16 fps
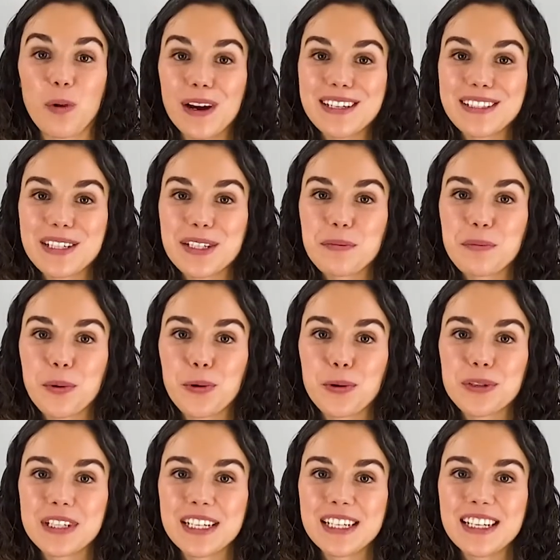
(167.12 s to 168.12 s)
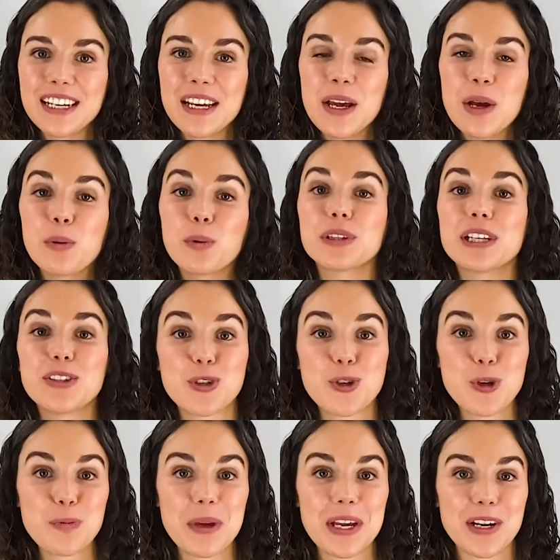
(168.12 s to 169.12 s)
why is it important? Well, there's
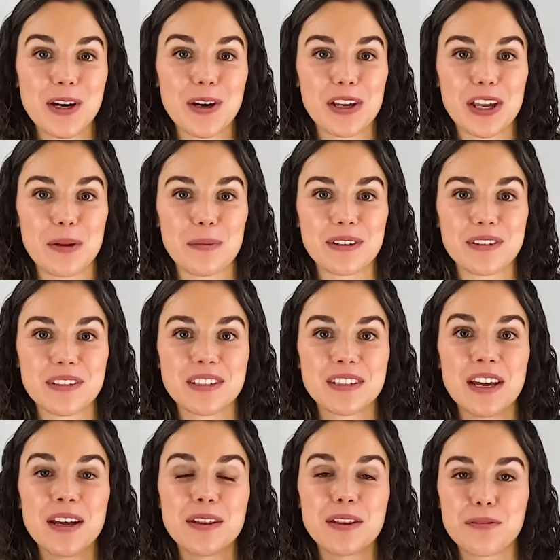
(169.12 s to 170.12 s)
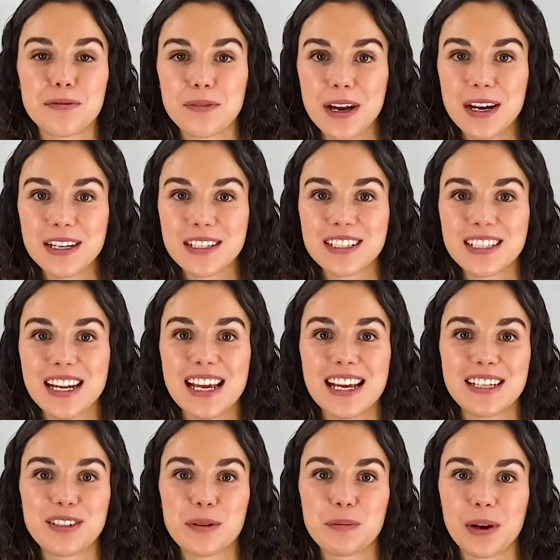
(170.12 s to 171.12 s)
two main arguments. The first
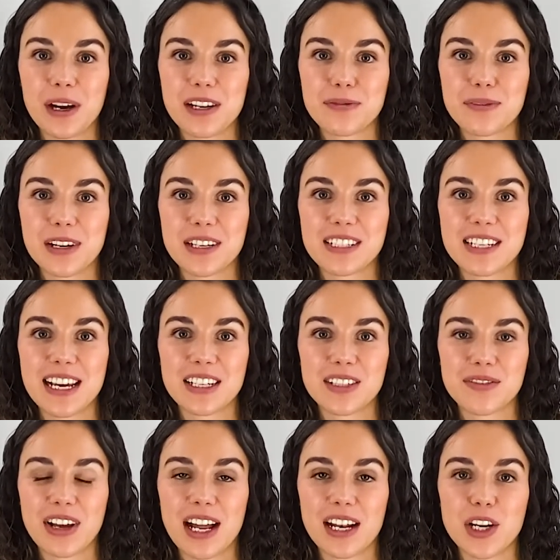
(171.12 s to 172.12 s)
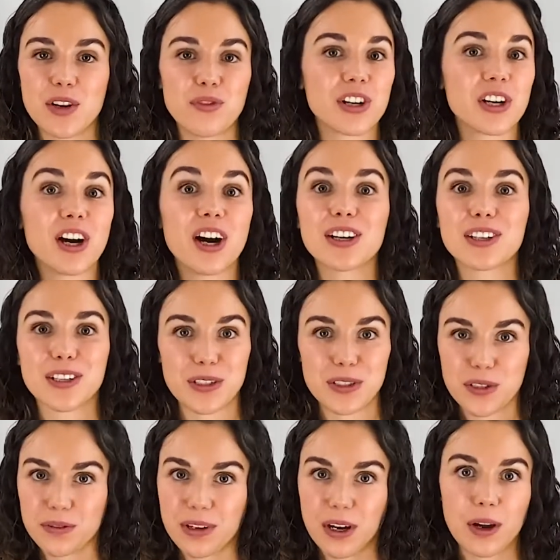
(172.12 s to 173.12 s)
is that biodiversity has value regardless
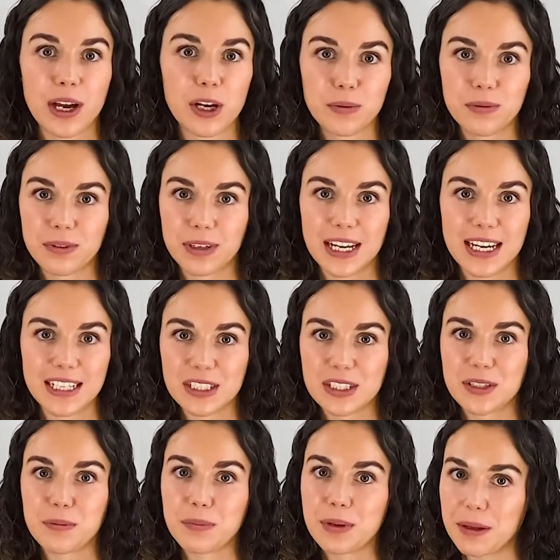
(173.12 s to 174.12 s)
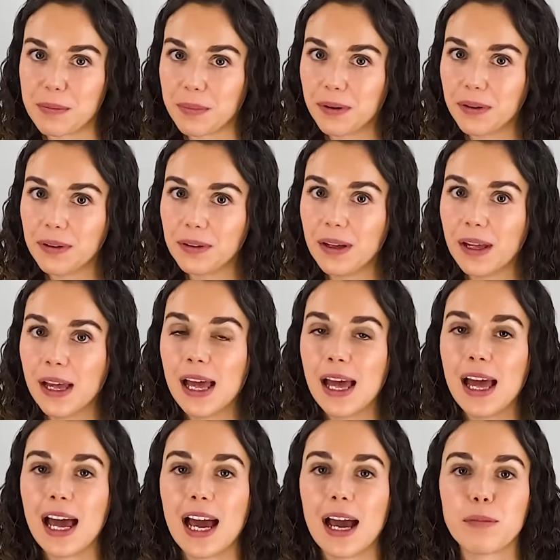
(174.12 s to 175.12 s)
of how helpful it is to people.
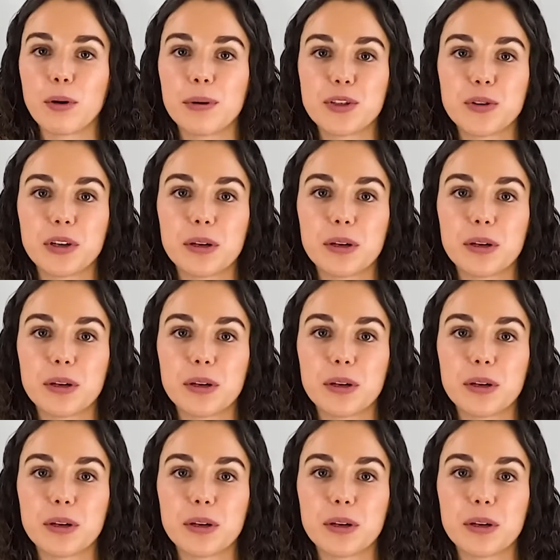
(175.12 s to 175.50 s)
And when we talk